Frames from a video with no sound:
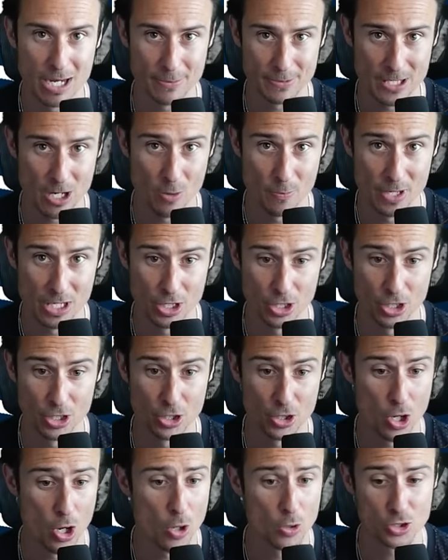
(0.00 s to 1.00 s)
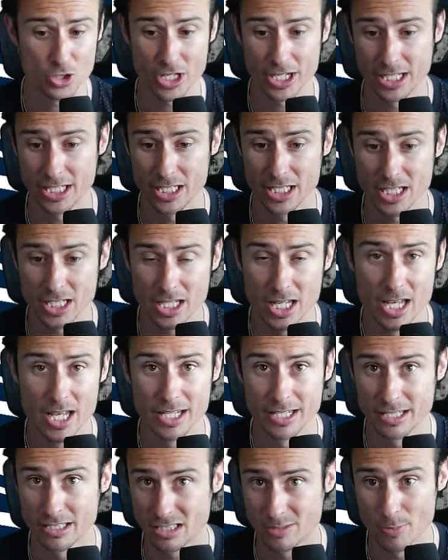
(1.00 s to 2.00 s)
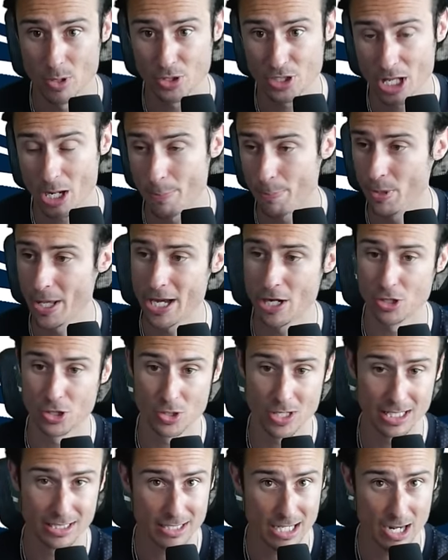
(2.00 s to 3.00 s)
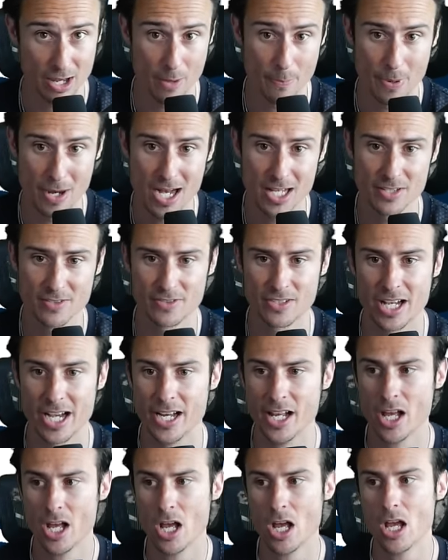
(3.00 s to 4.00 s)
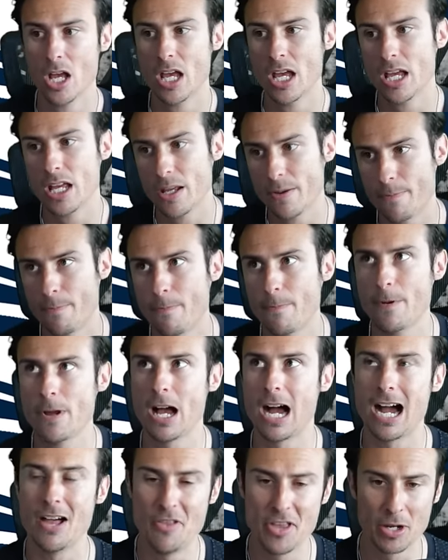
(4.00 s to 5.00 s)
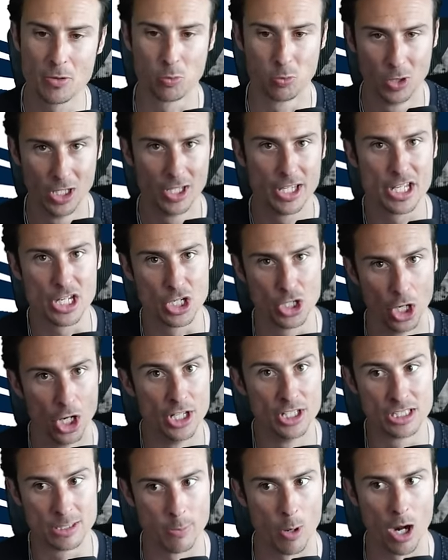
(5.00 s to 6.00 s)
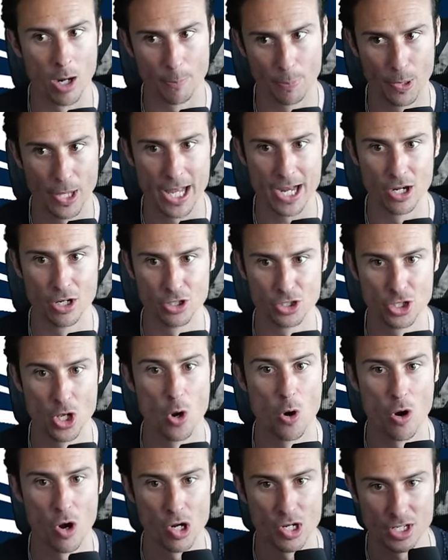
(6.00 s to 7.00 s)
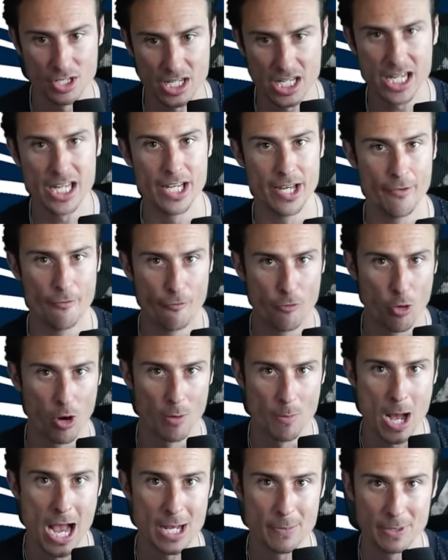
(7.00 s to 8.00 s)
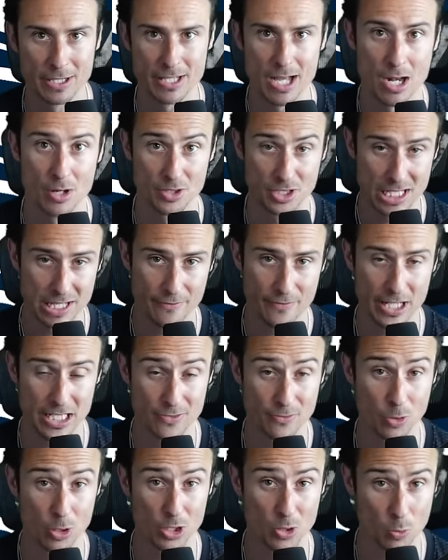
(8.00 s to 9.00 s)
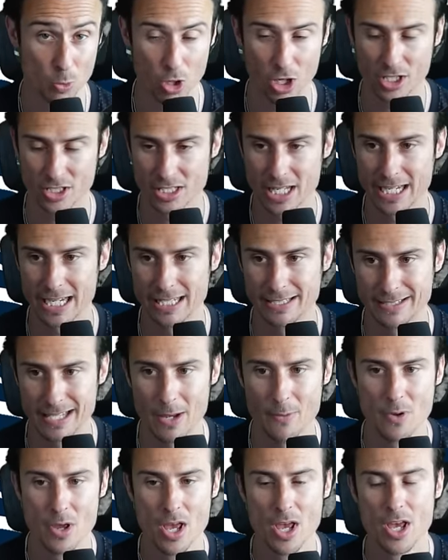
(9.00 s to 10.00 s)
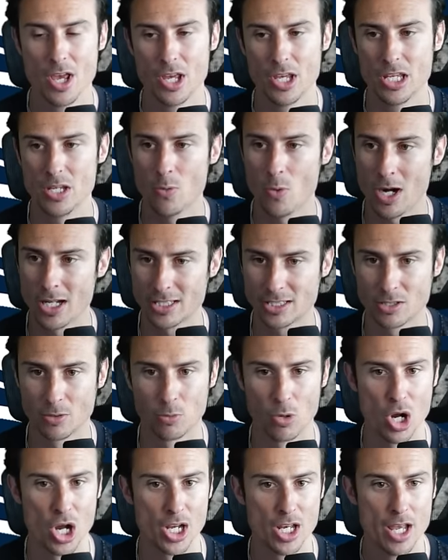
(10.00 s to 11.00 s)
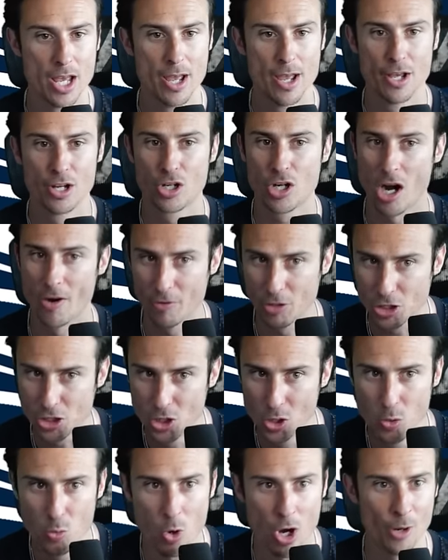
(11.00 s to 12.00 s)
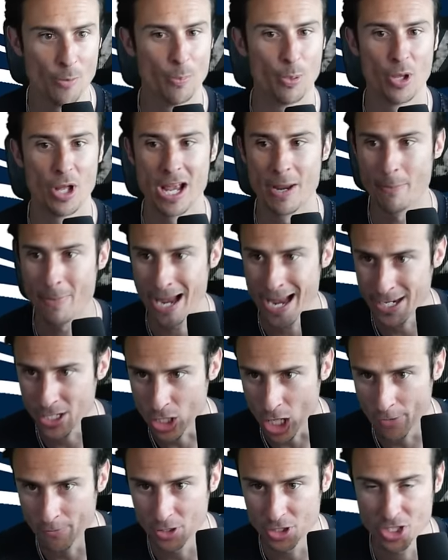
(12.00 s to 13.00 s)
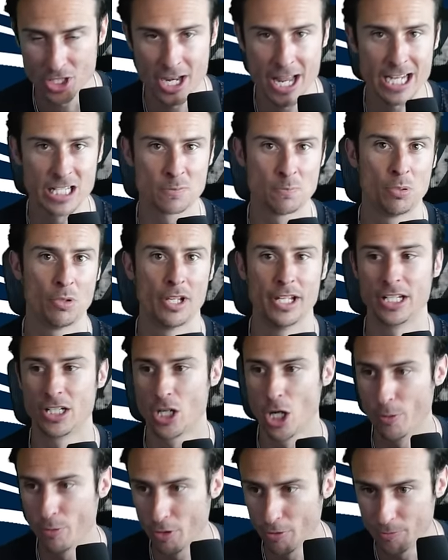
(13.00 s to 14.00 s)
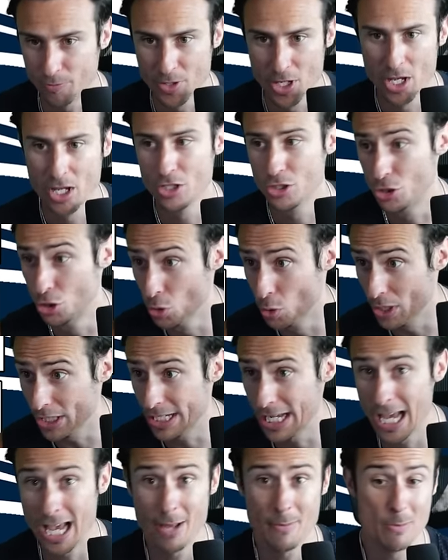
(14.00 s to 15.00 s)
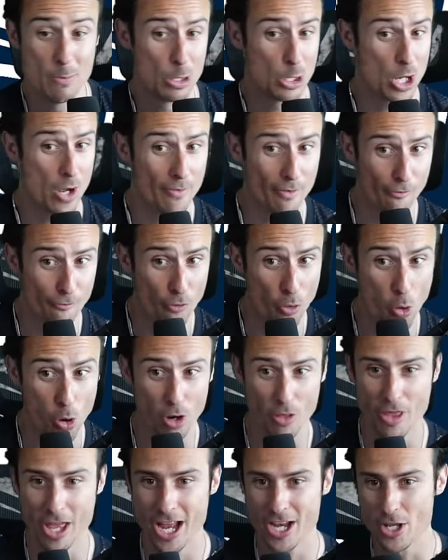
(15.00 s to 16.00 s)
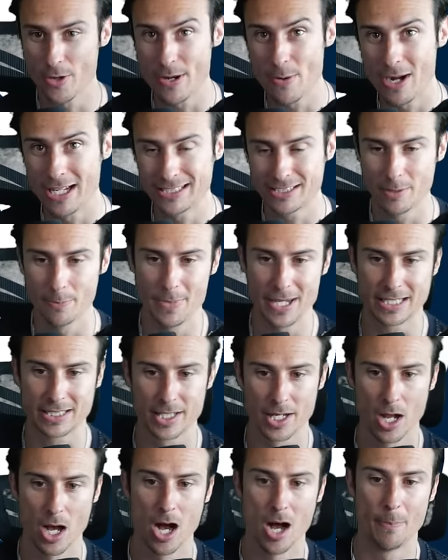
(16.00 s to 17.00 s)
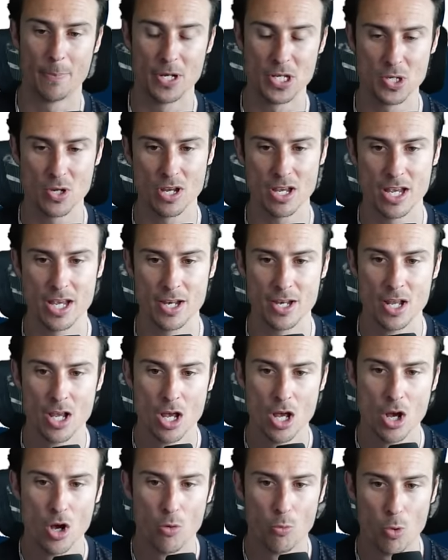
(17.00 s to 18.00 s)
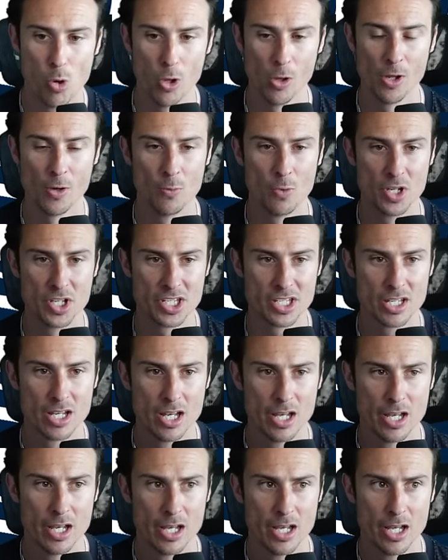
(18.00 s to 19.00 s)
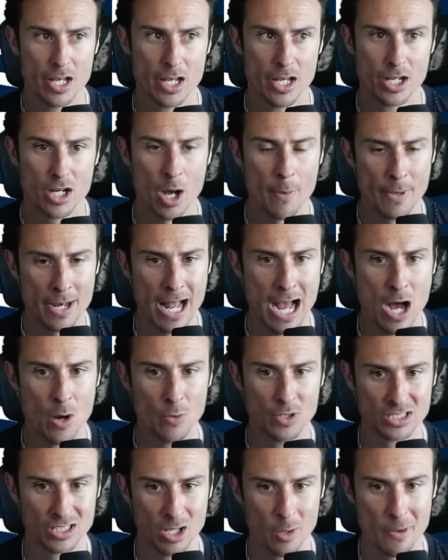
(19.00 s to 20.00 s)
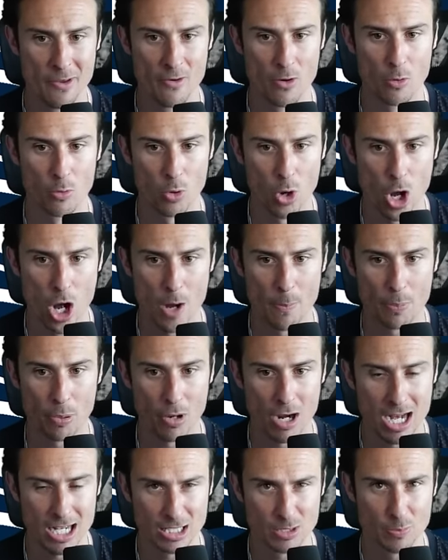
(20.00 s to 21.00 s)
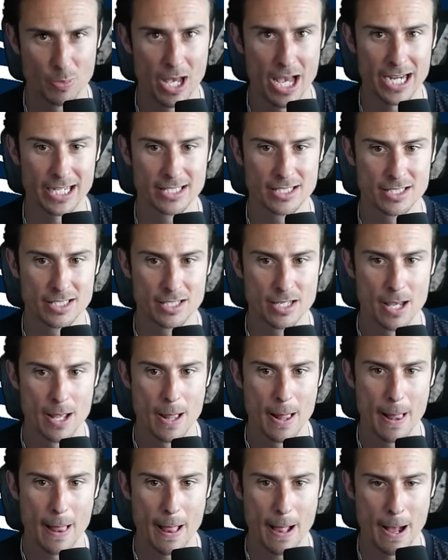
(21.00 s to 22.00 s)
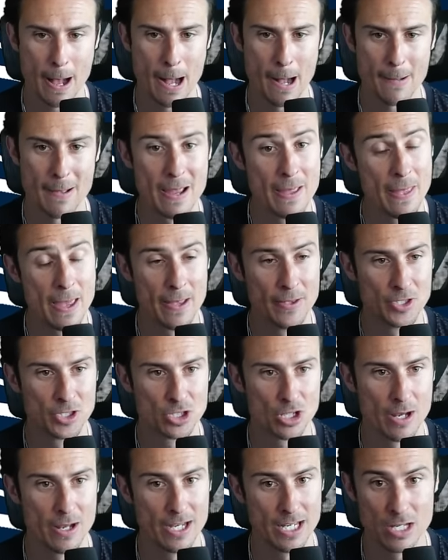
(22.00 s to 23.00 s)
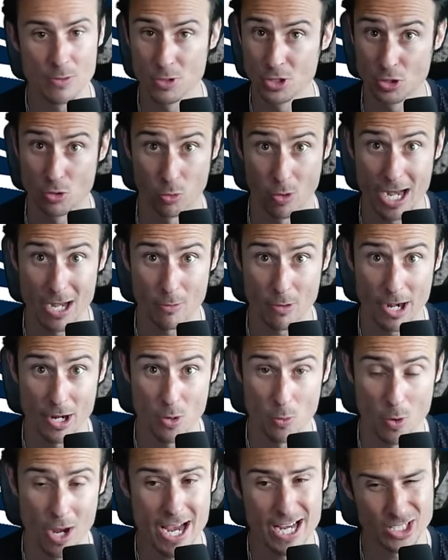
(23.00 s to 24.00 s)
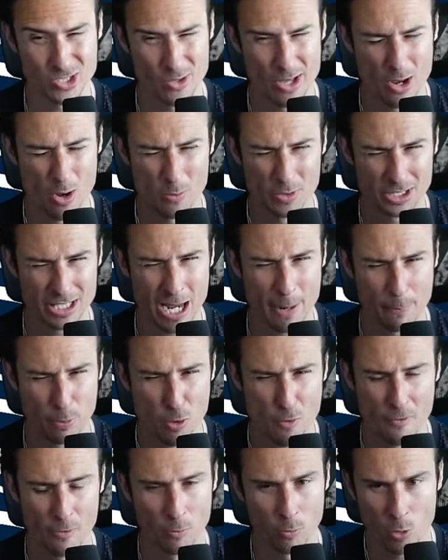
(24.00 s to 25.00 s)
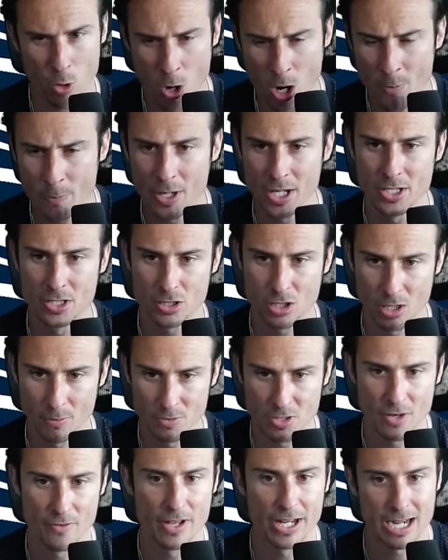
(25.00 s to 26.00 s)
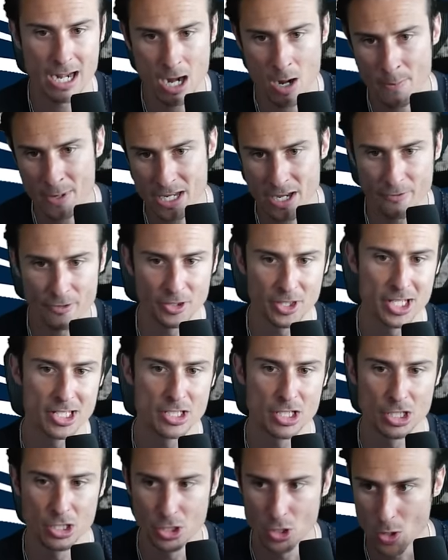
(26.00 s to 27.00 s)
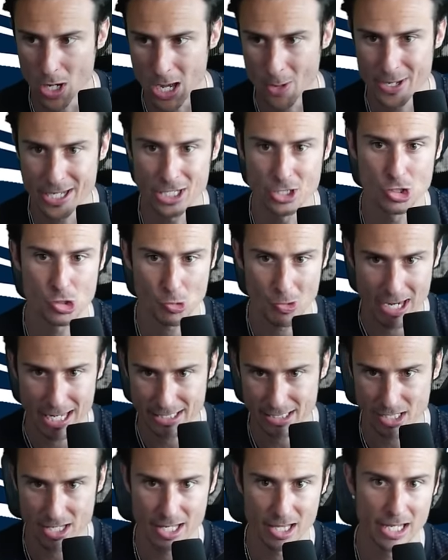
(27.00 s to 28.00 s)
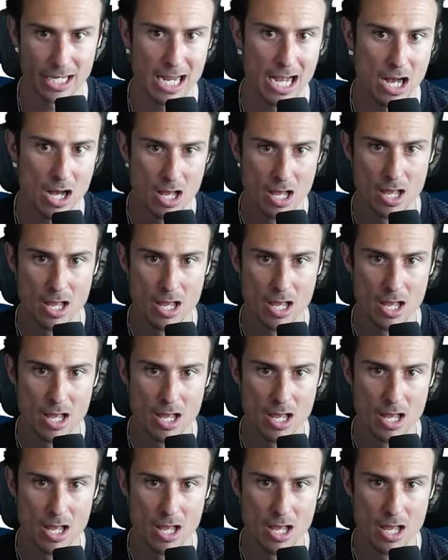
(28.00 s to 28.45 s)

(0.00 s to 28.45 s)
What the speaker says: McDonald being a good coach, like, he gets the most out of players. So that's kind of the positive side. I think really good, smart players, though, are needed for Mike McDonald's defense for it to work. So like I said, he wants to run cover 2 one play. Man covers the next play. Cover 2 again, maybe cover 4 then. He wants to mix it up. And Woolen was coming out, was a little bit of a raw prospect, and he was great right away. So that almost got proven wrong. But in terms of, like, how many different things he can do, how he can translate, like, how